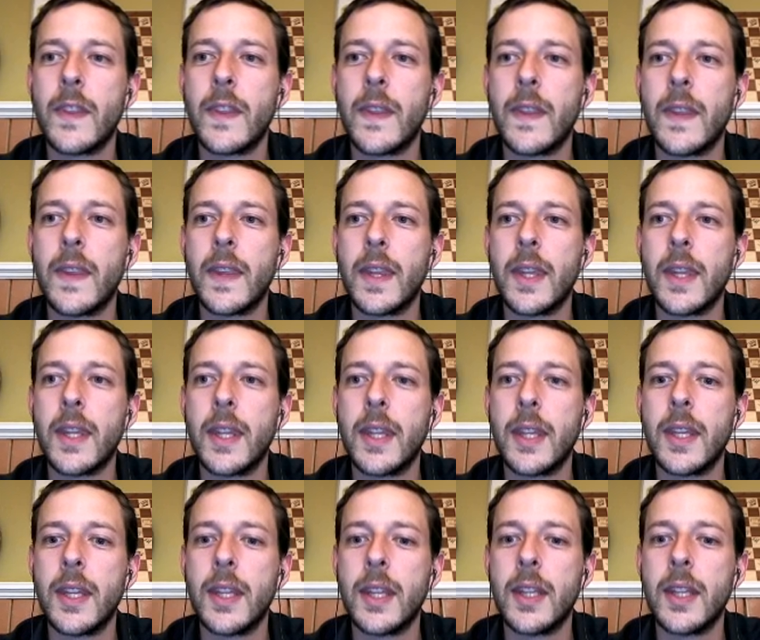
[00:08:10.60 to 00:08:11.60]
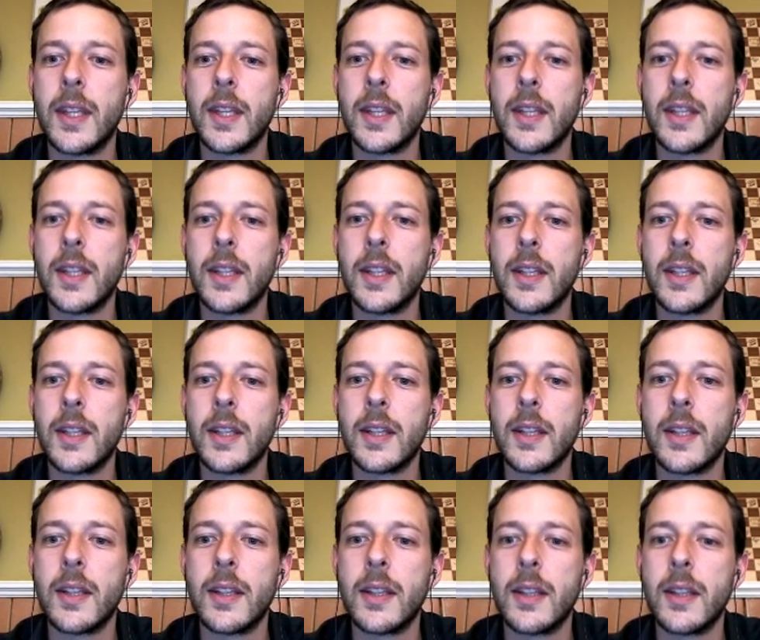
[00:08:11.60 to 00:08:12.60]

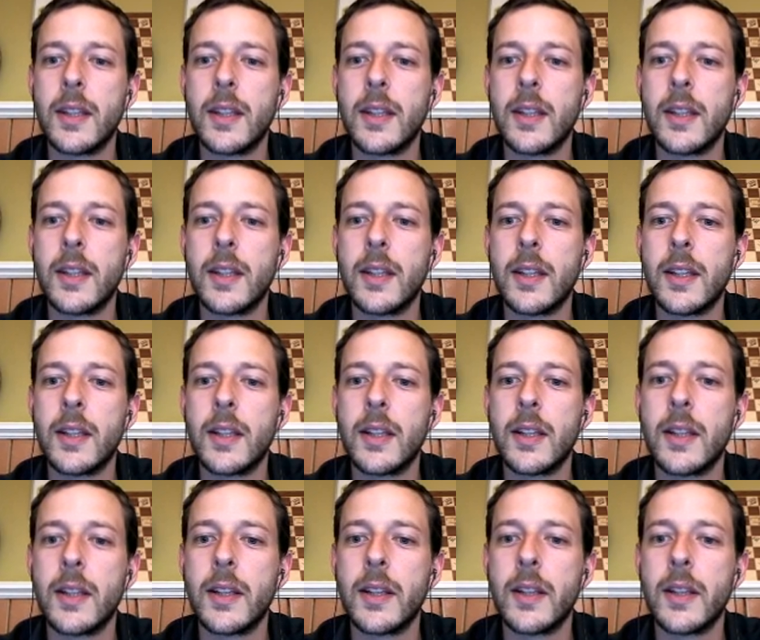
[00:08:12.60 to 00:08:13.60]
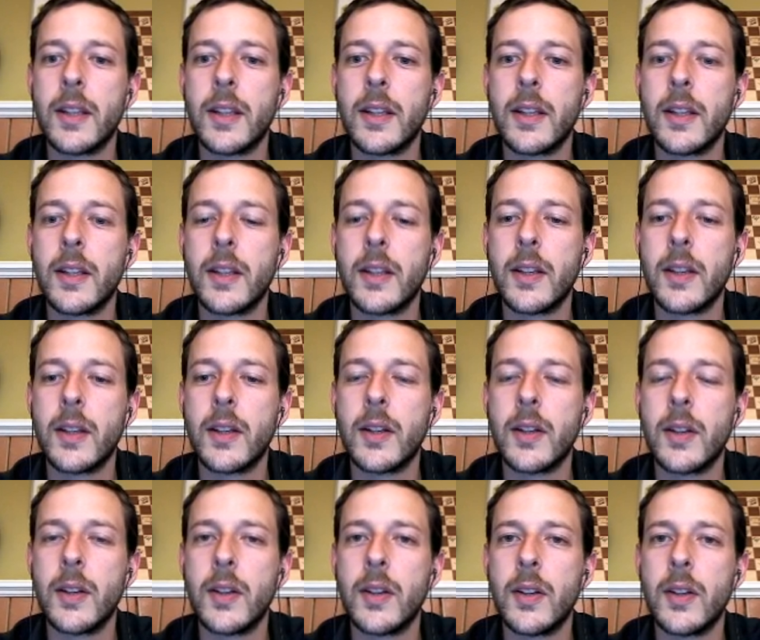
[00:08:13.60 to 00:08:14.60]

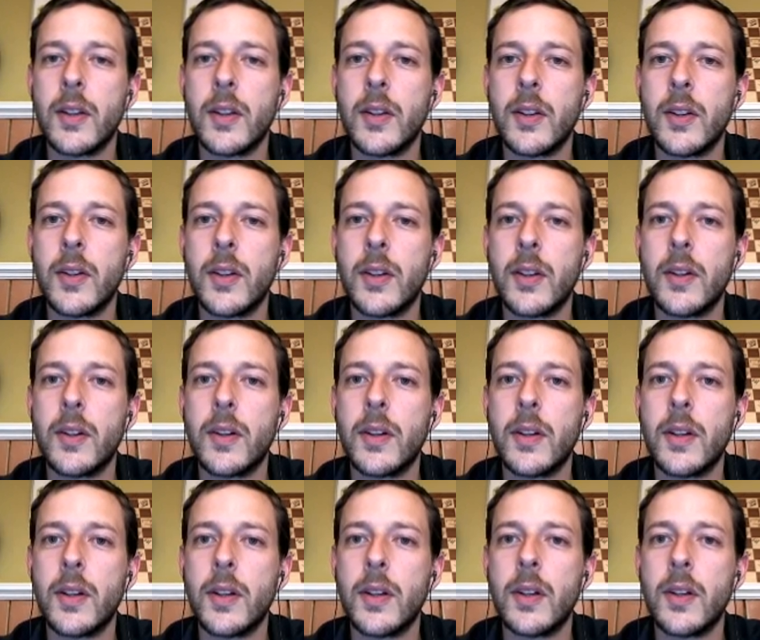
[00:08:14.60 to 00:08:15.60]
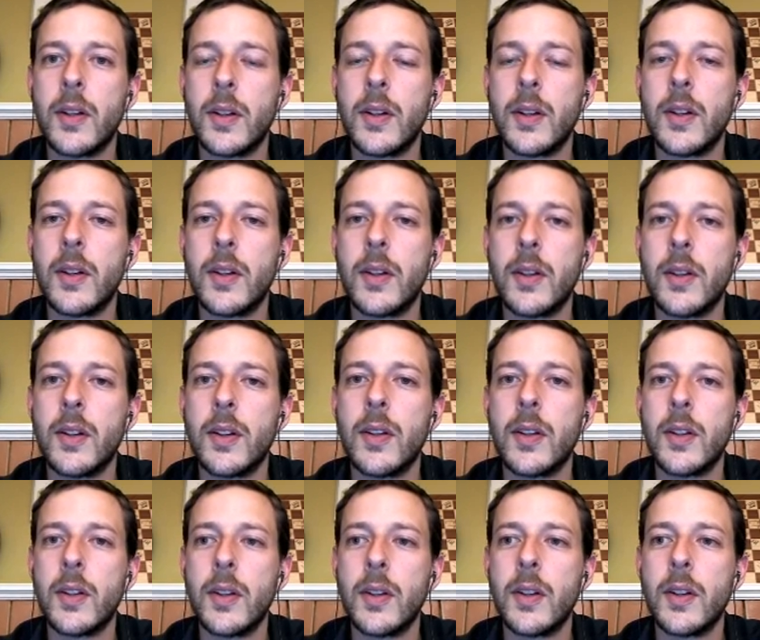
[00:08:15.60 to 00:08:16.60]

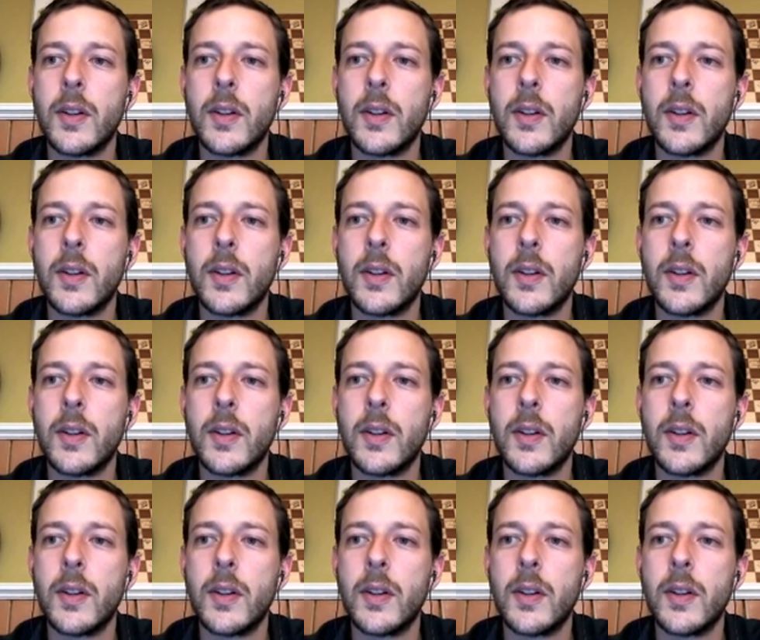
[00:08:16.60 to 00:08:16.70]
No words are spoken by the person on screen.